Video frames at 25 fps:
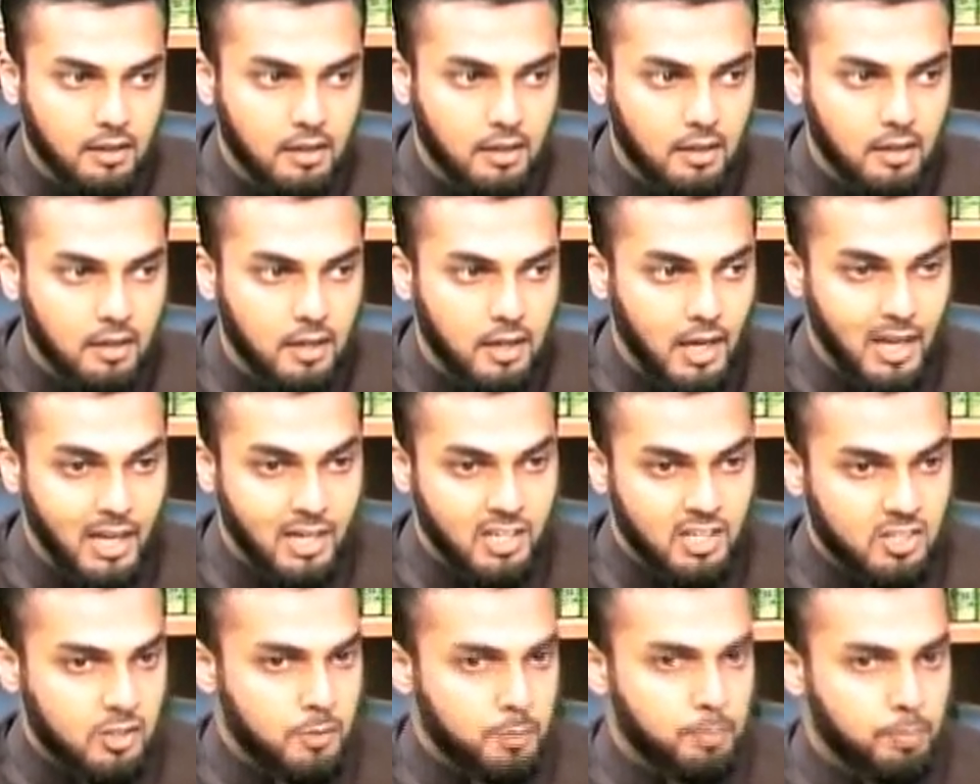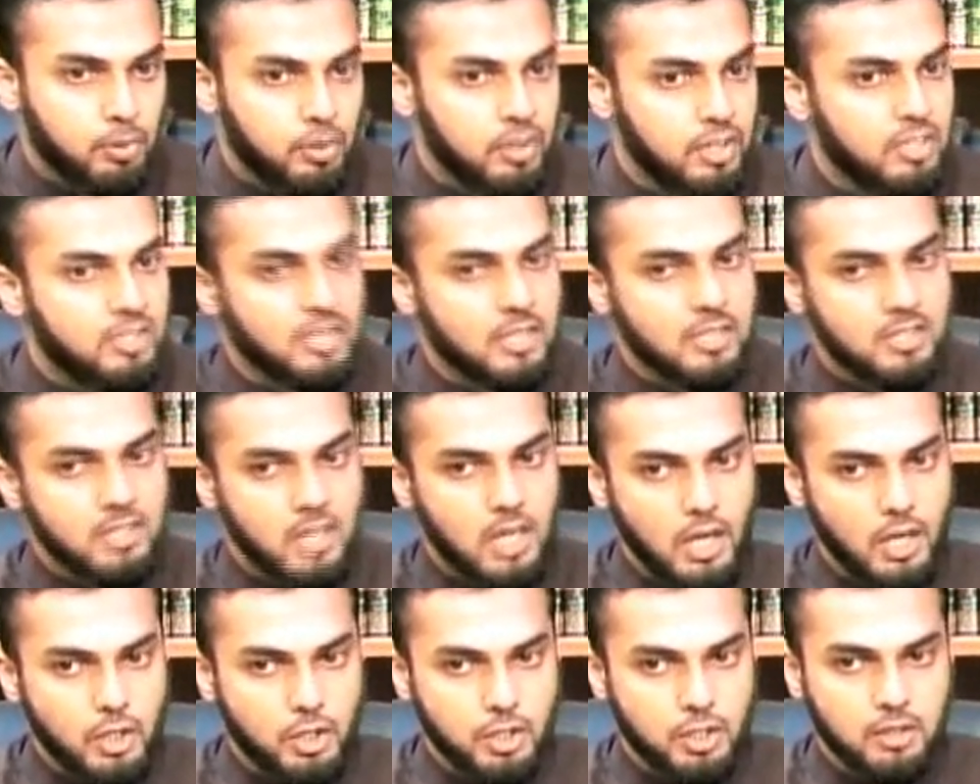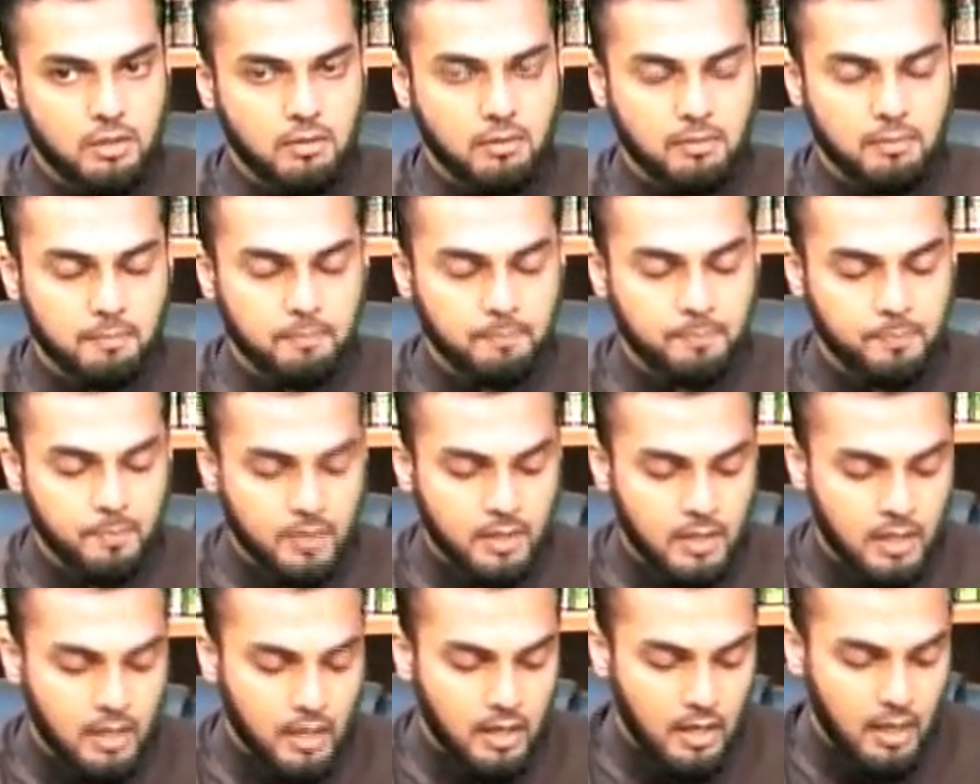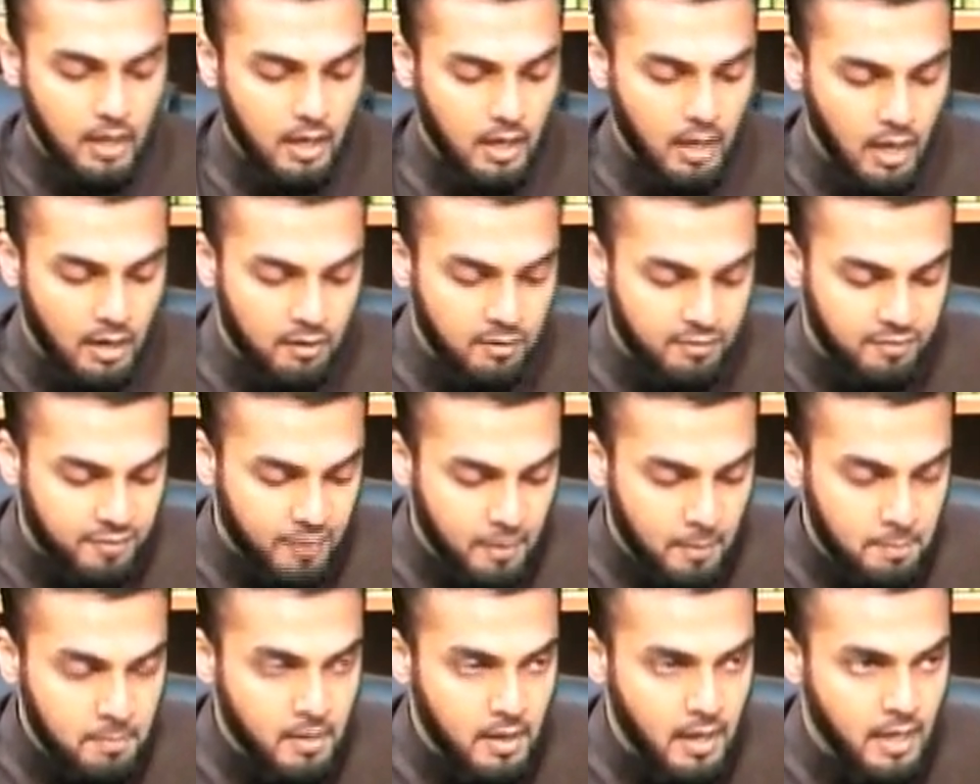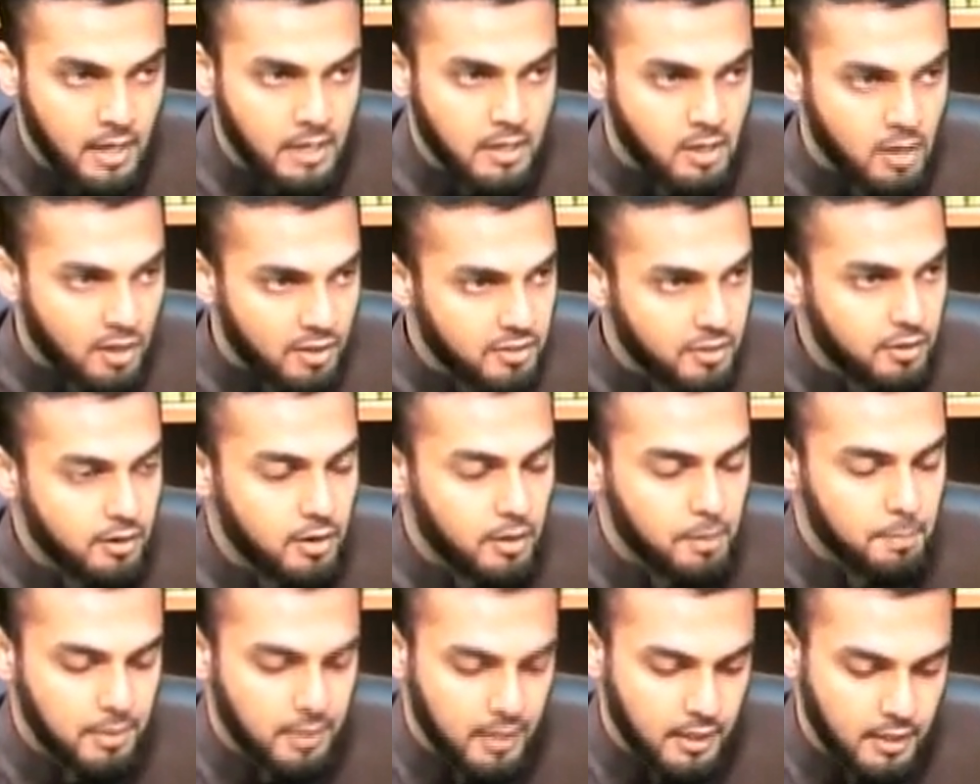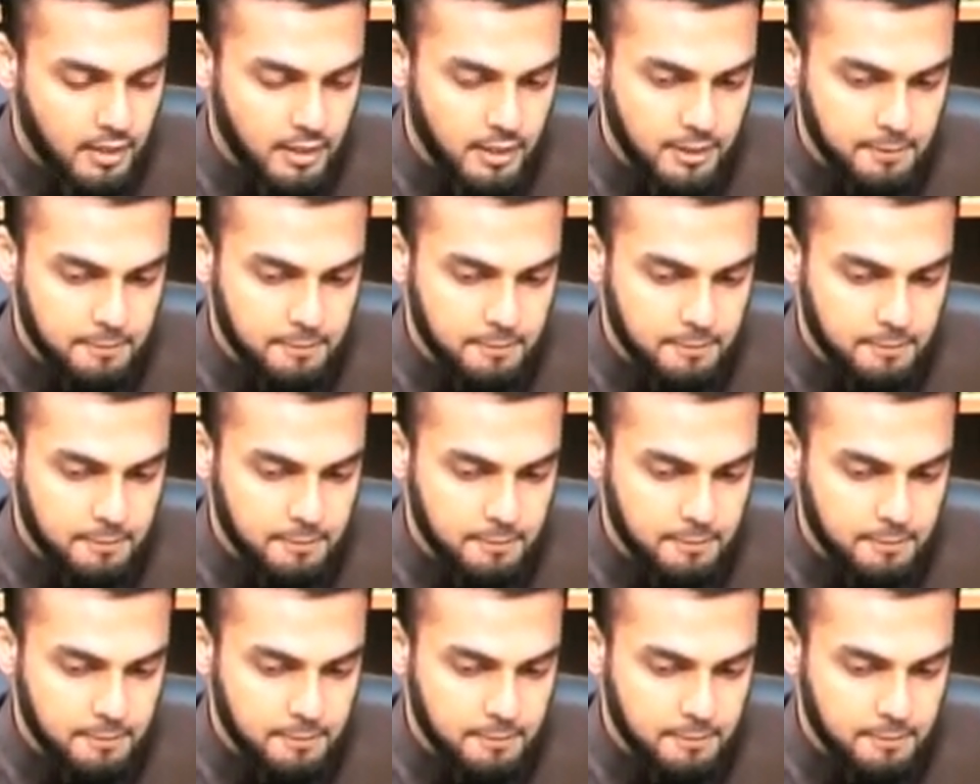in its presentation. And from another opinion,